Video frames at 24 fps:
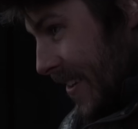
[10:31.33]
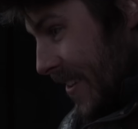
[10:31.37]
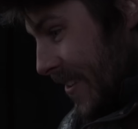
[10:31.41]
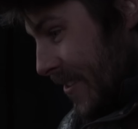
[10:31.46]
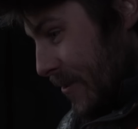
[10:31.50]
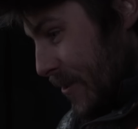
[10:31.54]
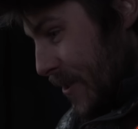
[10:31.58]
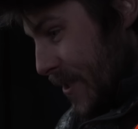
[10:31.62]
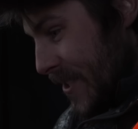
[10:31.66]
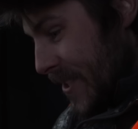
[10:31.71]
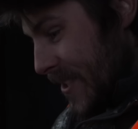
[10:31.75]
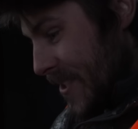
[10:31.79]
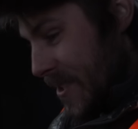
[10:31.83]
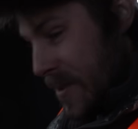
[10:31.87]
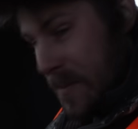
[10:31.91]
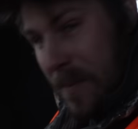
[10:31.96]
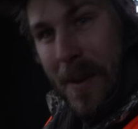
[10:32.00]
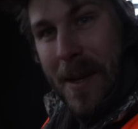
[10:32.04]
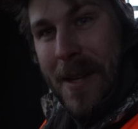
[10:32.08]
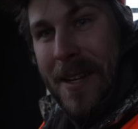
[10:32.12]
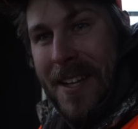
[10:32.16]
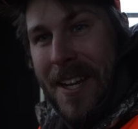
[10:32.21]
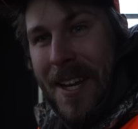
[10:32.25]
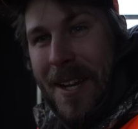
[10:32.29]
360
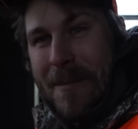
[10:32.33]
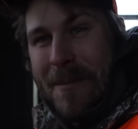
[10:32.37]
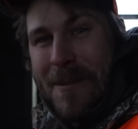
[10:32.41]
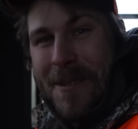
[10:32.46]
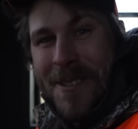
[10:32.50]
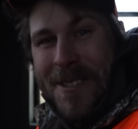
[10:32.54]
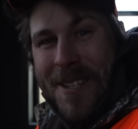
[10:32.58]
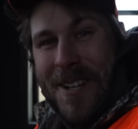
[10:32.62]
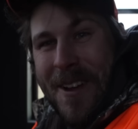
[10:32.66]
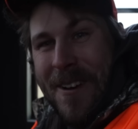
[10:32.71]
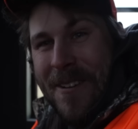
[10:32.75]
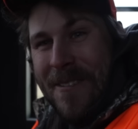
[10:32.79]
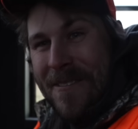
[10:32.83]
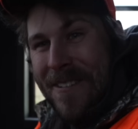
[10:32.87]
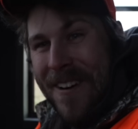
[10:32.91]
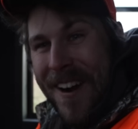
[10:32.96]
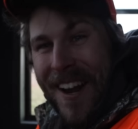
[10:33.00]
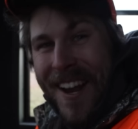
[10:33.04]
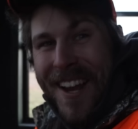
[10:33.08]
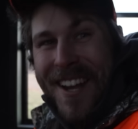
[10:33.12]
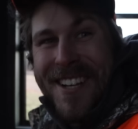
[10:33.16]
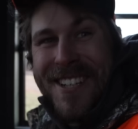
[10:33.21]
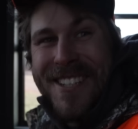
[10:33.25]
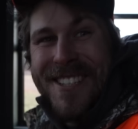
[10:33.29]
buck hammer's no
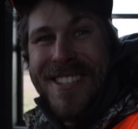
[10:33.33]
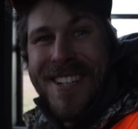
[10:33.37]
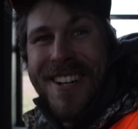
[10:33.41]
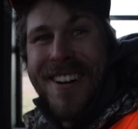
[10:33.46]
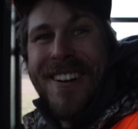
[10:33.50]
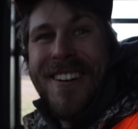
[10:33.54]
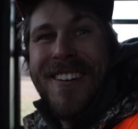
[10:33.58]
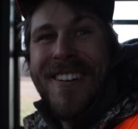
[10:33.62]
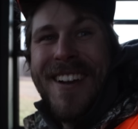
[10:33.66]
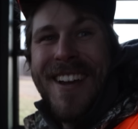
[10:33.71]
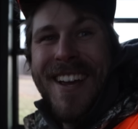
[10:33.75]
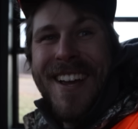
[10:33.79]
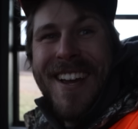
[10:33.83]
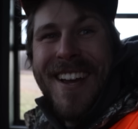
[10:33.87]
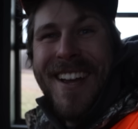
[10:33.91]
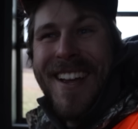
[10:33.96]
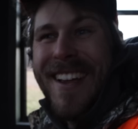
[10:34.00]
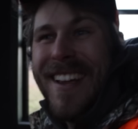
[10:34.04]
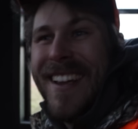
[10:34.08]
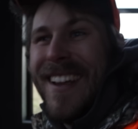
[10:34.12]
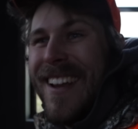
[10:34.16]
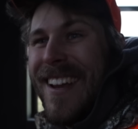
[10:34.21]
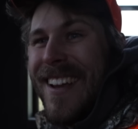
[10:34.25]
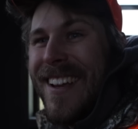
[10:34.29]
freaking joke.
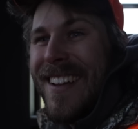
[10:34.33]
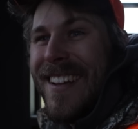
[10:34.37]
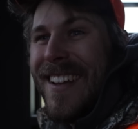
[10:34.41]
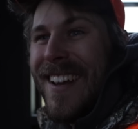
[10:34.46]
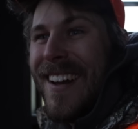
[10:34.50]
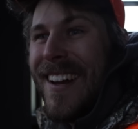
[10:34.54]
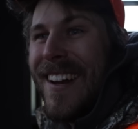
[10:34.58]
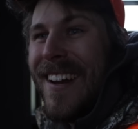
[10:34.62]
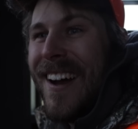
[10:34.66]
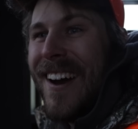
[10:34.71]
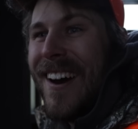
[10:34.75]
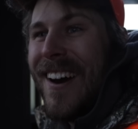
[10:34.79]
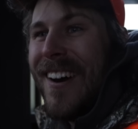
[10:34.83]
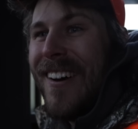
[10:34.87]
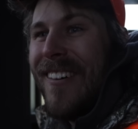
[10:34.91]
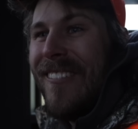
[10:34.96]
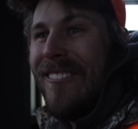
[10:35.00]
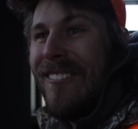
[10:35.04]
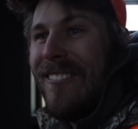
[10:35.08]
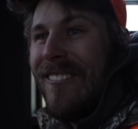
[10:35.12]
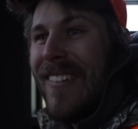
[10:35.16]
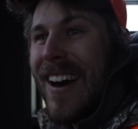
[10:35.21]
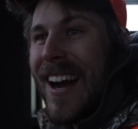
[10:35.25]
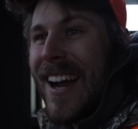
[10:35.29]
Oh
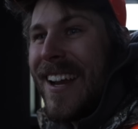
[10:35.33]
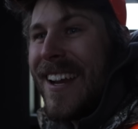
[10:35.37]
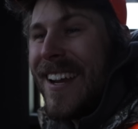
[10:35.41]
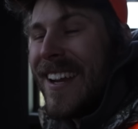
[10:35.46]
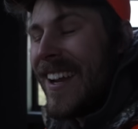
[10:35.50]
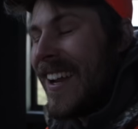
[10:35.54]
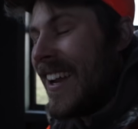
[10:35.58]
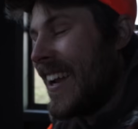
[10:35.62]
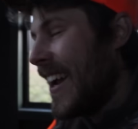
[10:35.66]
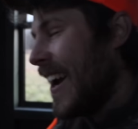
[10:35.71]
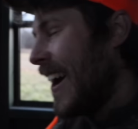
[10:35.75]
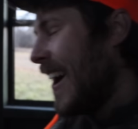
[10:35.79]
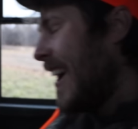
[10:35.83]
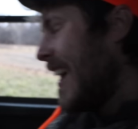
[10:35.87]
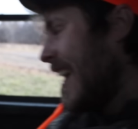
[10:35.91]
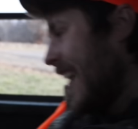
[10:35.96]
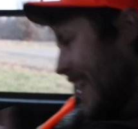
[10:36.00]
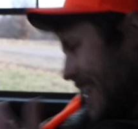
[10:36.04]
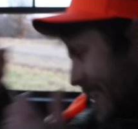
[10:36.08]
my god.